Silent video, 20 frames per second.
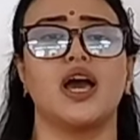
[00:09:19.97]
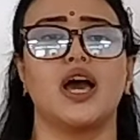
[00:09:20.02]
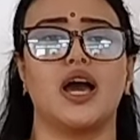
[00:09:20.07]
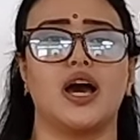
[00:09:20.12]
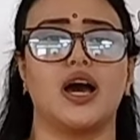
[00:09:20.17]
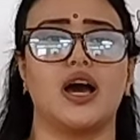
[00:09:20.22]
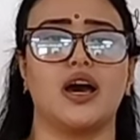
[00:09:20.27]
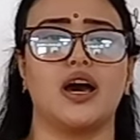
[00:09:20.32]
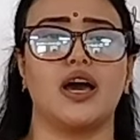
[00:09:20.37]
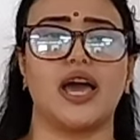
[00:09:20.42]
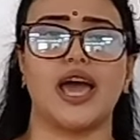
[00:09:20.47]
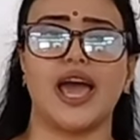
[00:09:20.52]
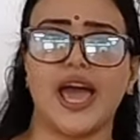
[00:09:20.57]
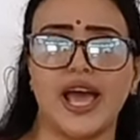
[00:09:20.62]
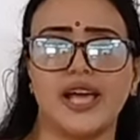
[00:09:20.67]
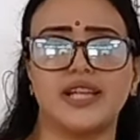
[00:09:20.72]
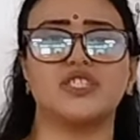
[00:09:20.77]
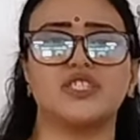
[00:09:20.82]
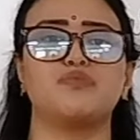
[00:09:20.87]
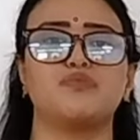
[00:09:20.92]

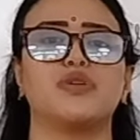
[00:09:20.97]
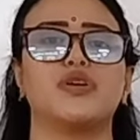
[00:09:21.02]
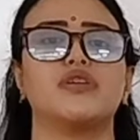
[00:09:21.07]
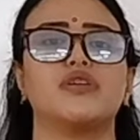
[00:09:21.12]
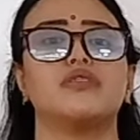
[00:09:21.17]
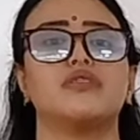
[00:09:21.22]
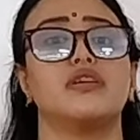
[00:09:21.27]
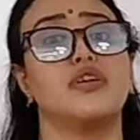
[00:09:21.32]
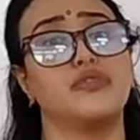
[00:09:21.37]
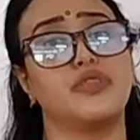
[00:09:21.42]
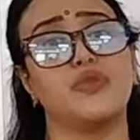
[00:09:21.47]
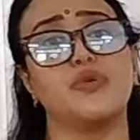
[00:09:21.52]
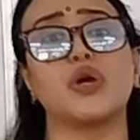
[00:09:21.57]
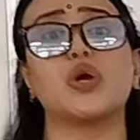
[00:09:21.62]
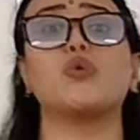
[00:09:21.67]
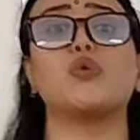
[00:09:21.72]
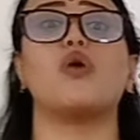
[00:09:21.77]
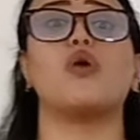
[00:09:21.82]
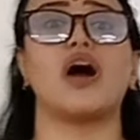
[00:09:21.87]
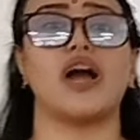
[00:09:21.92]
as per the
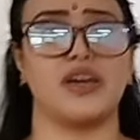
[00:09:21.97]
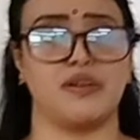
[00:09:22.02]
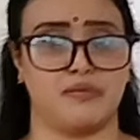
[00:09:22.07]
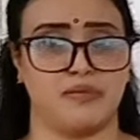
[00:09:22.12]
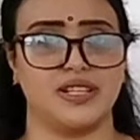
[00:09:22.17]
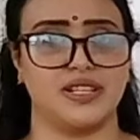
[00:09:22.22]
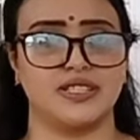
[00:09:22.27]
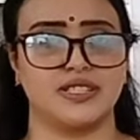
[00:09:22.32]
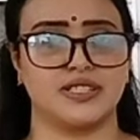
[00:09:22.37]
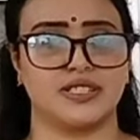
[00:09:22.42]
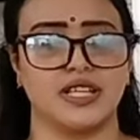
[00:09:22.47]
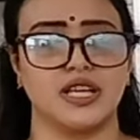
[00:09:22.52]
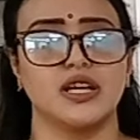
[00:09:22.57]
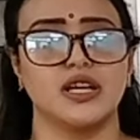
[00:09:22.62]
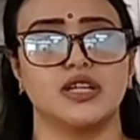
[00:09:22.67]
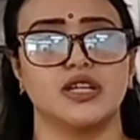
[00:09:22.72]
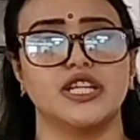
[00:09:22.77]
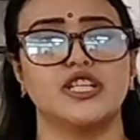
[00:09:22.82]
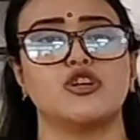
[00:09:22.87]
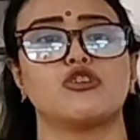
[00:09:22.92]
requirements
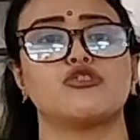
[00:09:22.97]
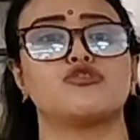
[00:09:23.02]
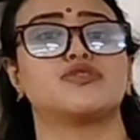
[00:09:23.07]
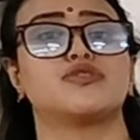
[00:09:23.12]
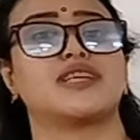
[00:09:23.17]
in order to